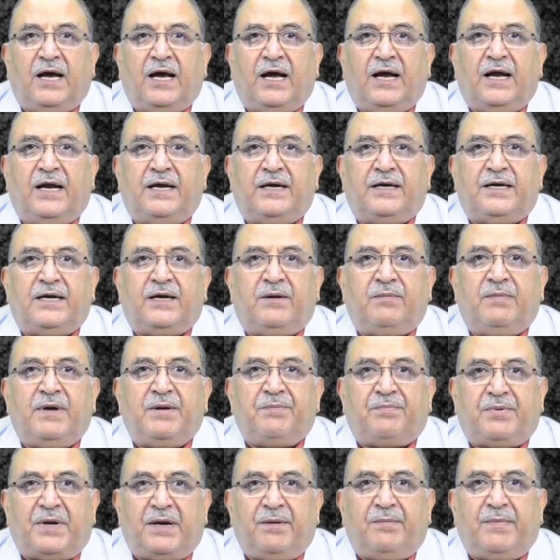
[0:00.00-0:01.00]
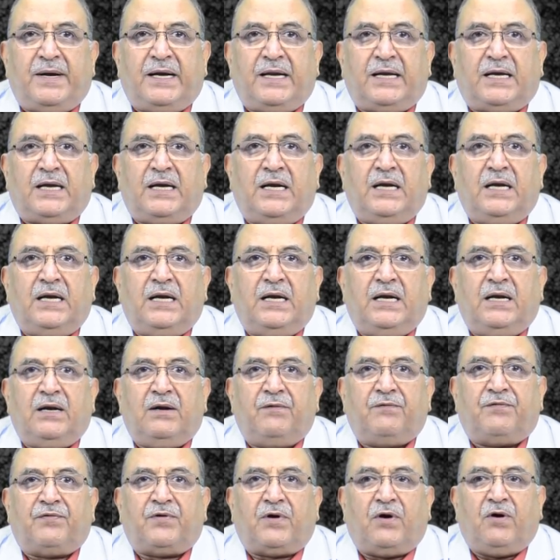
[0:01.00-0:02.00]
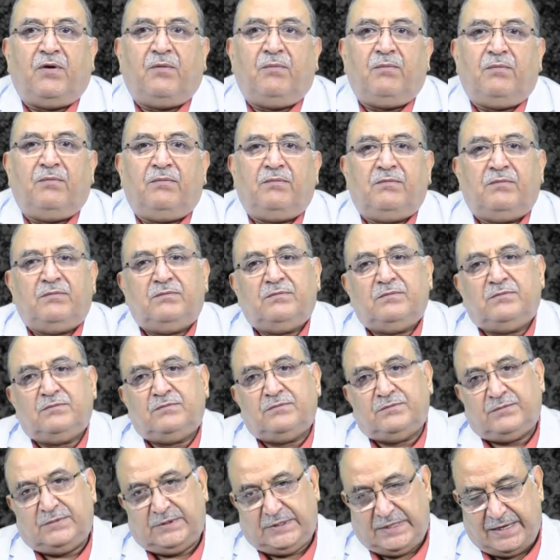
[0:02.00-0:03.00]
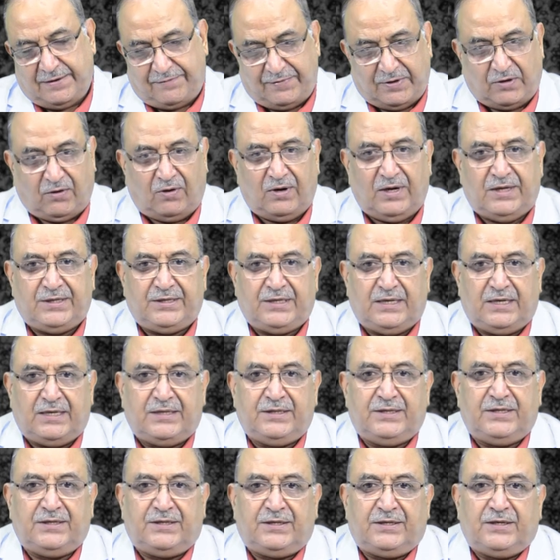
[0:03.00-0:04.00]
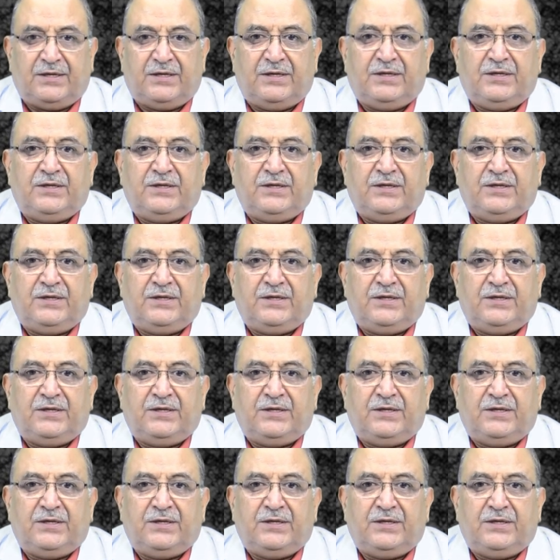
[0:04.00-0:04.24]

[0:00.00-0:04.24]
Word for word: and did my pre-medical from DAV College Jalandhar.